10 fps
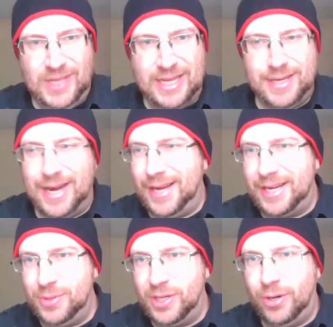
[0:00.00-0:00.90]
Yes, and I'd like
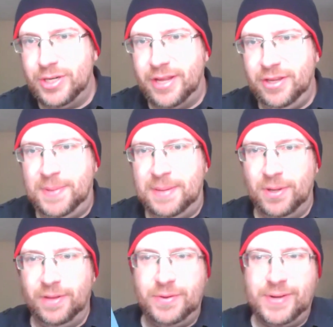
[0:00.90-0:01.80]
to encourage other
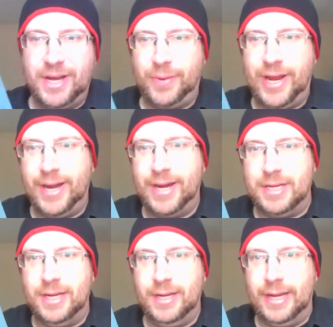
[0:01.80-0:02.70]
people if you got a great
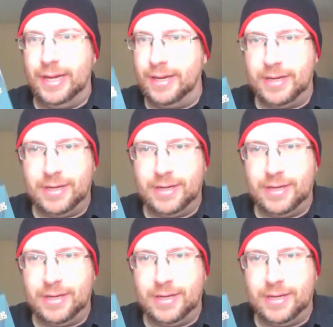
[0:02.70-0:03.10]
idea and